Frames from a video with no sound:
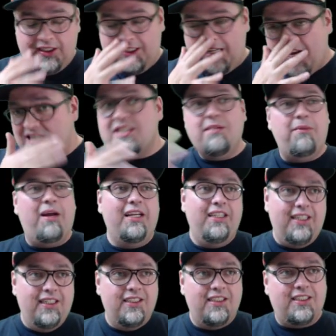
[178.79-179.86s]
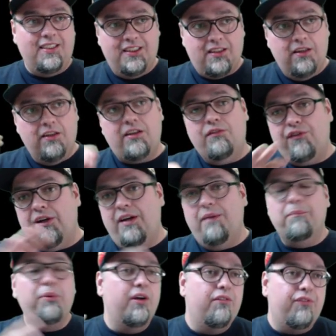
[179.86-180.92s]
He has some ideas and he's looking for
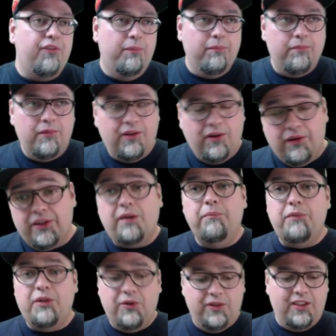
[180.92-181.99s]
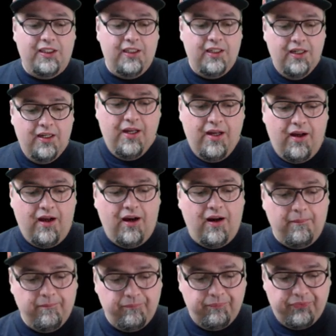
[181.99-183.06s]
input from you know the community.
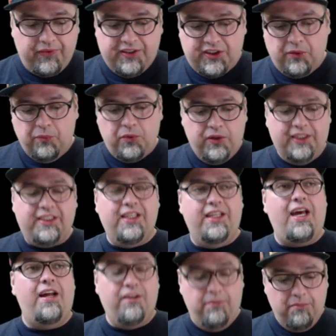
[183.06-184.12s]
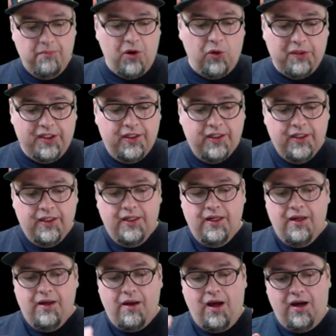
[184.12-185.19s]
Um, so we'll get to that in a moment.
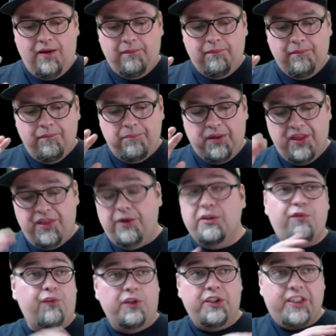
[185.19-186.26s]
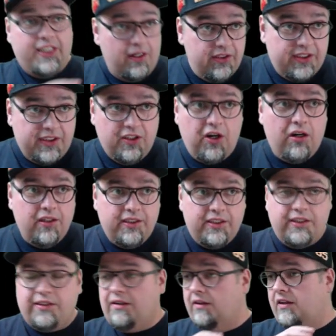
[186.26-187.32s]
Um, but those first thousand
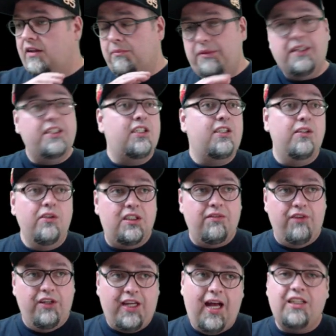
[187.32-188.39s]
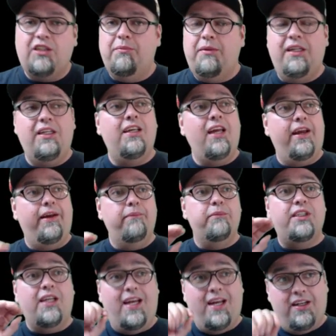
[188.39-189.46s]
carts are going to be exclusive to Castlemania
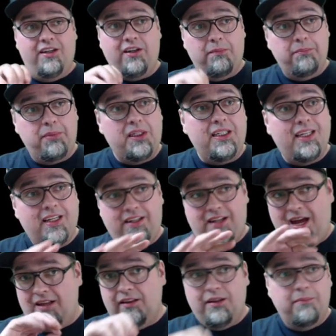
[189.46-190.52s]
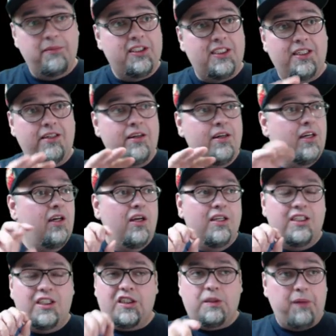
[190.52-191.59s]
games and going to be in that limited
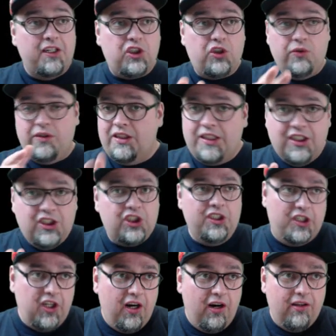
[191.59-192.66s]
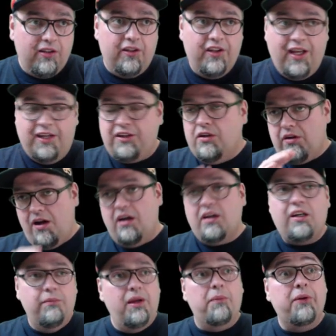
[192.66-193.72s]
special edition color that you're not
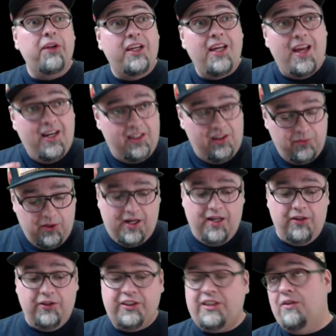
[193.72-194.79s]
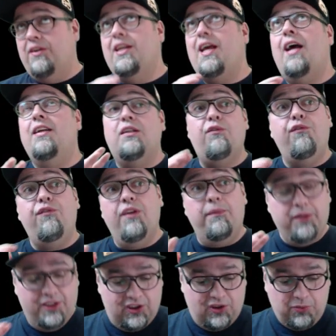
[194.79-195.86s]
going to be able to get anywhere else. So that is
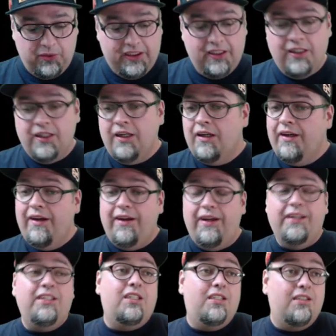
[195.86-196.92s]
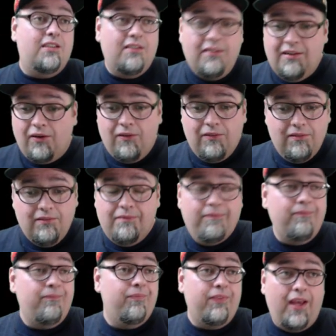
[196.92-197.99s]
flipping sweet. It just you know,
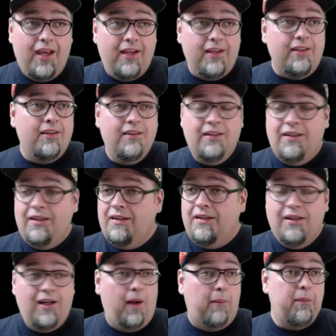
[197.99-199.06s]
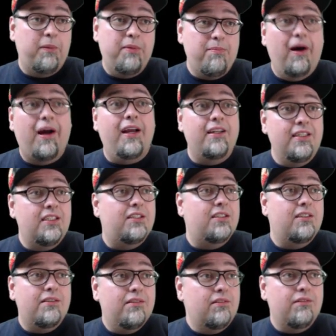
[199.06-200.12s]
hey, I'm going to be buying
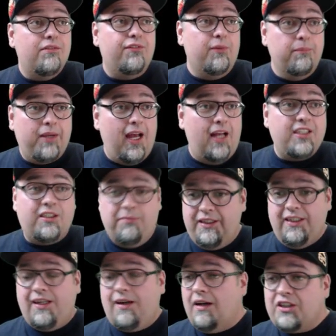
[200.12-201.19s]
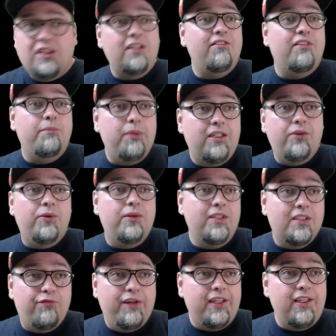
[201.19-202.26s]
these from Castlemania. I shouldn't even be doing
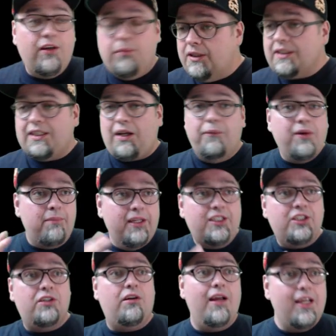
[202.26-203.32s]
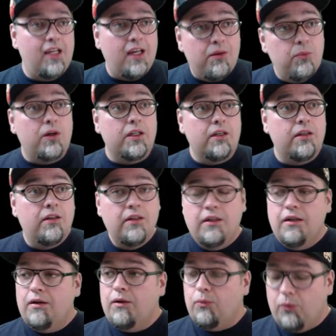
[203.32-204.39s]
this video because I want to make sure I get one.
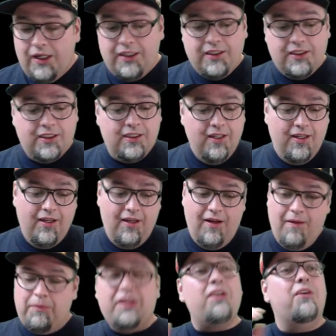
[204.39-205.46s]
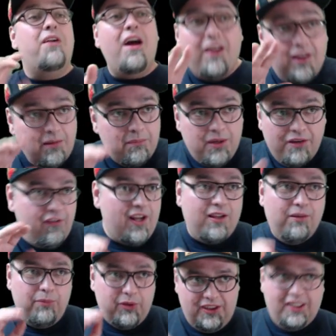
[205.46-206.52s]
What? but they're not going to be
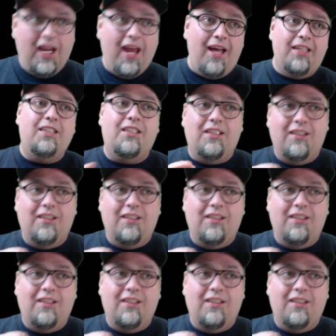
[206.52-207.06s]
available yet.